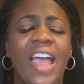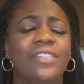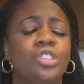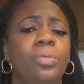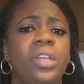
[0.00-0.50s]

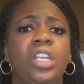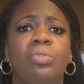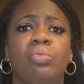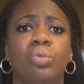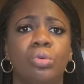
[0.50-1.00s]
so many
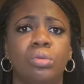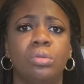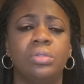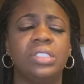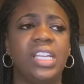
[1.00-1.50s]

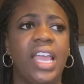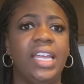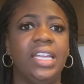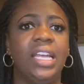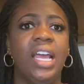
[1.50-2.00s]
rules,
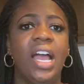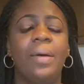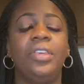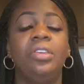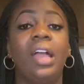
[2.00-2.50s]
and
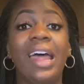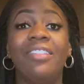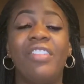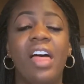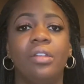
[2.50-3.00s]
I mean, you
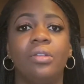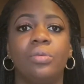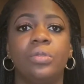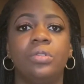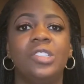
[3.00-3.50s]
gotta follow the
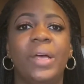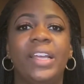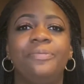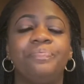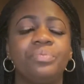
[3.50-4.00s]
rules,
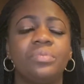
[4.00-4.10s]
but